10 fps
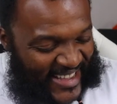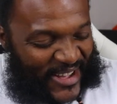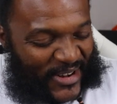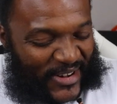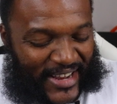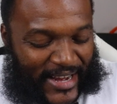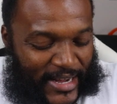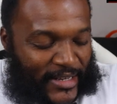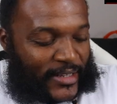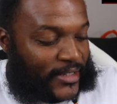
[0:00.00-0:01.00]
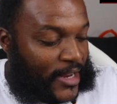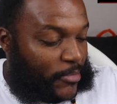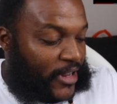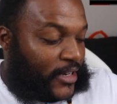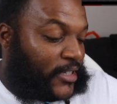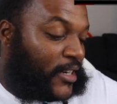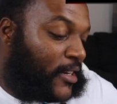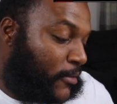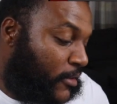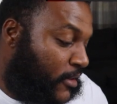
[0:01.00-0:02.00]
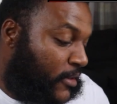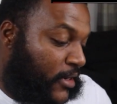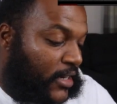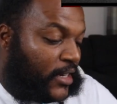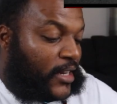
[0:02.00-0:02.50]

Hold on, I gotta get this iPad together real quick